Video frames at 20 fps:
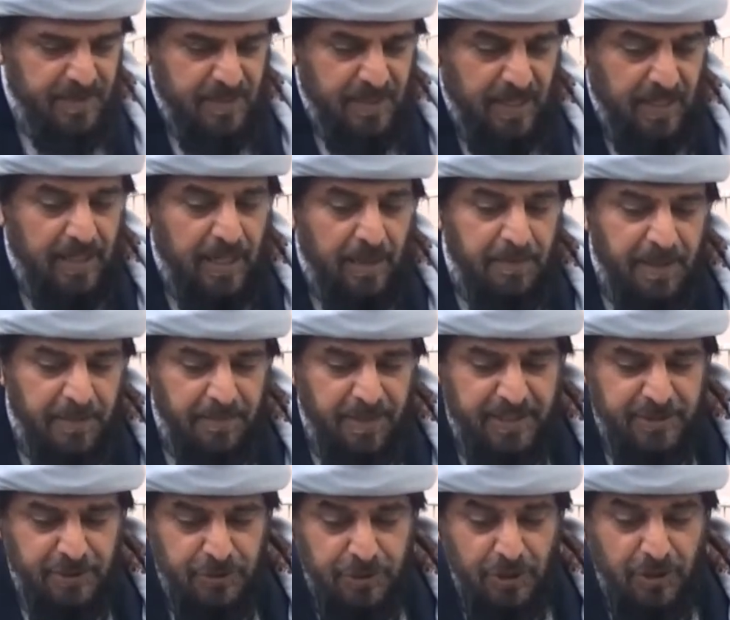Now coming
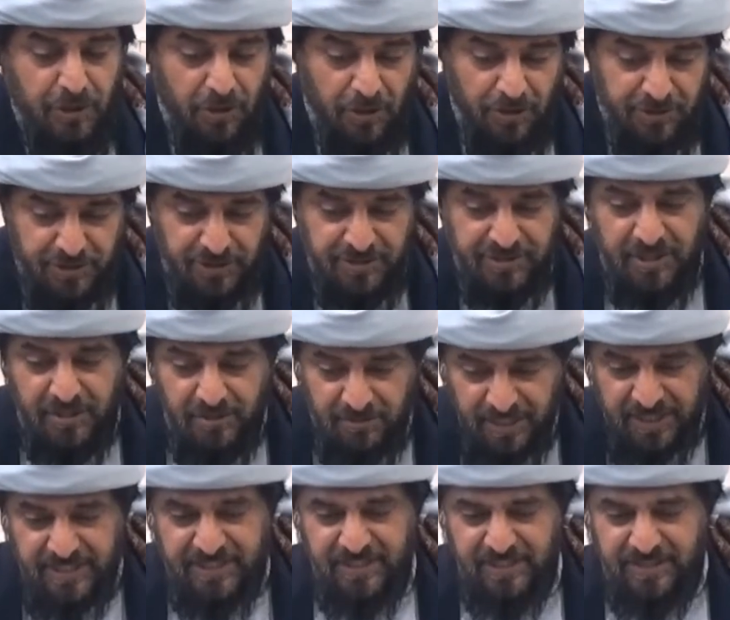back to the causes and
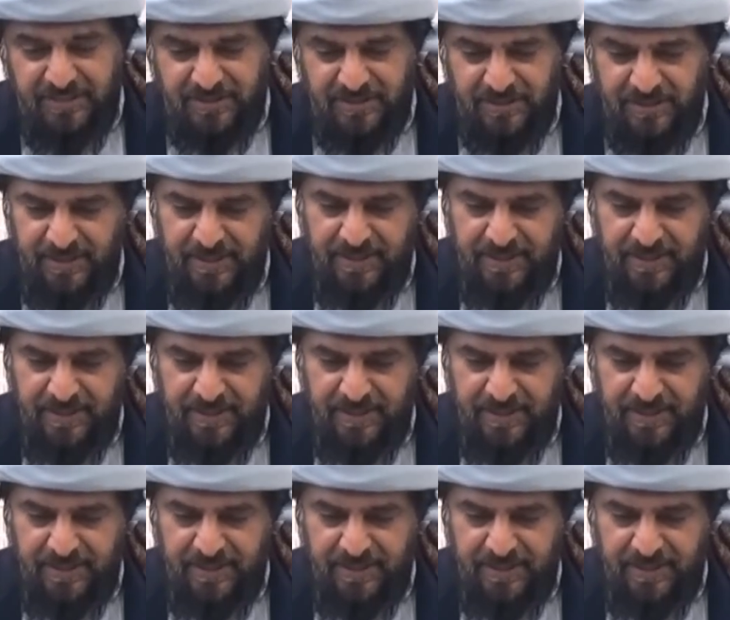reasons.